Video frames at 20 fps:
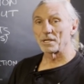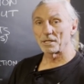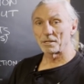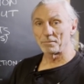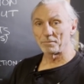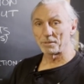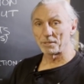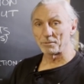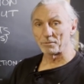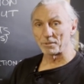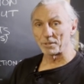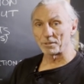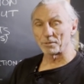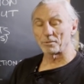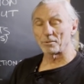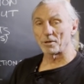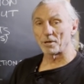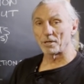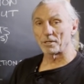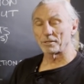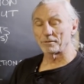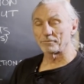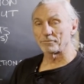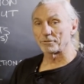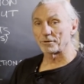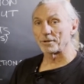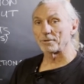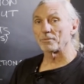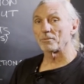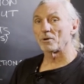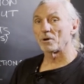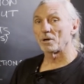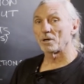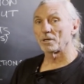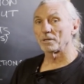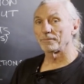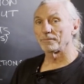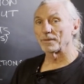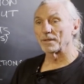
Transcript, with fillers: Can be rear wall and front wall.